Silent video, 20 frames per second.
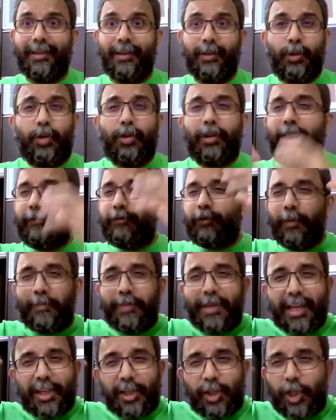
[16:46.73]
You don't have to
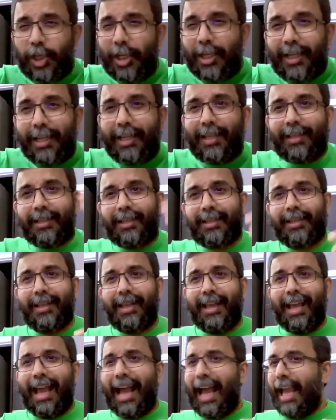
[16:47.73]
be a
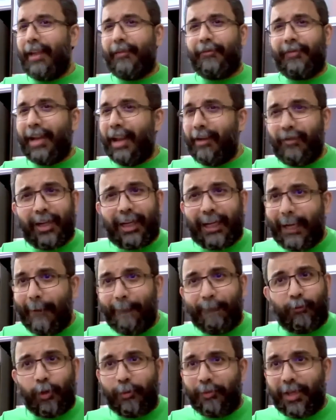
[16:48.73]
genius. I have never
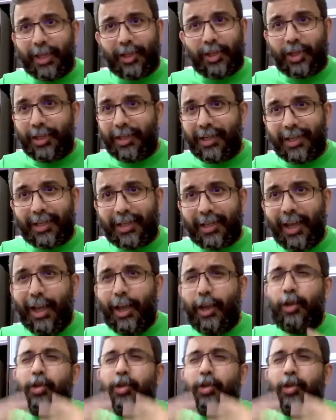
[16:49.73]
claimed to be a genius.